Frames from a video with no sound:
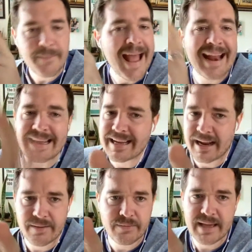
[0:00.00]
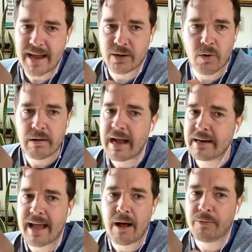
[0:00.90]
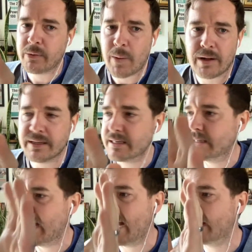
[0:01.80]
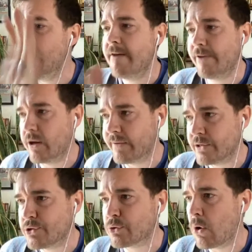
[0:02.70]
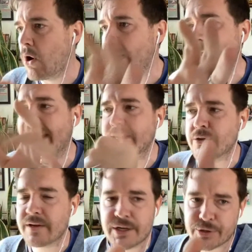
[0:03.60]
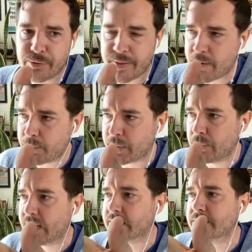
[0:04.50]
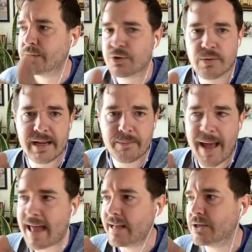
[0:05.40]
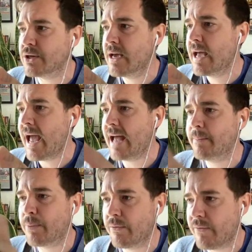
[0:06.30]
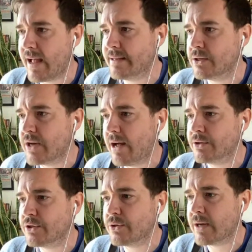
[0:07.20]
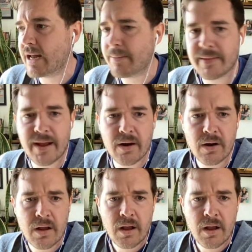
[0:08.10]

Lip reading: any kind of category around health and wellness tech. Philadelphia is strong into the digital therapeutics, treat, manage, and prevent challenges. You got to be there